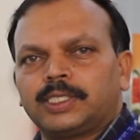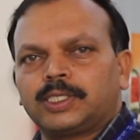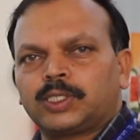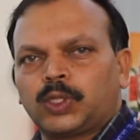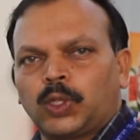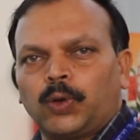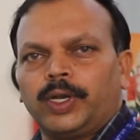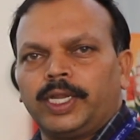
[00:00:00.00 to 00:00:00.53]

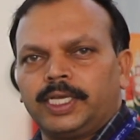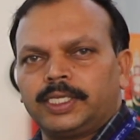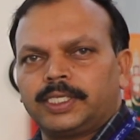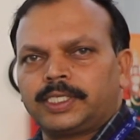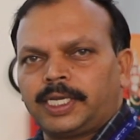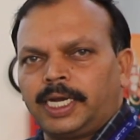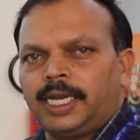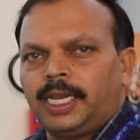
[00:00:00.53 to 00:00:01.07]
slowly,
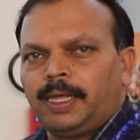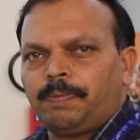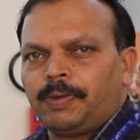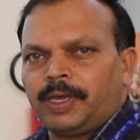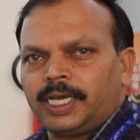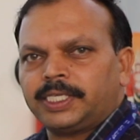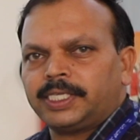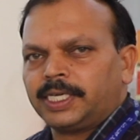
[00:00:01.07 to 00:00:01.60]
steadily
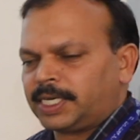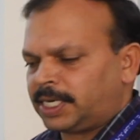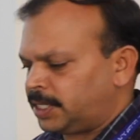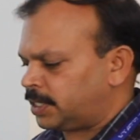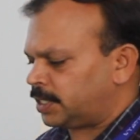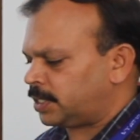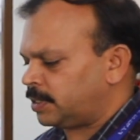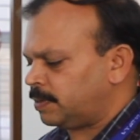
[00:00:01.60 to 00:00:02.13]
pH
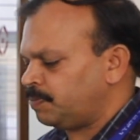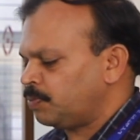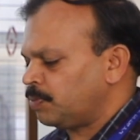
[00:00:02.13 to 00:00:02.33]
increases.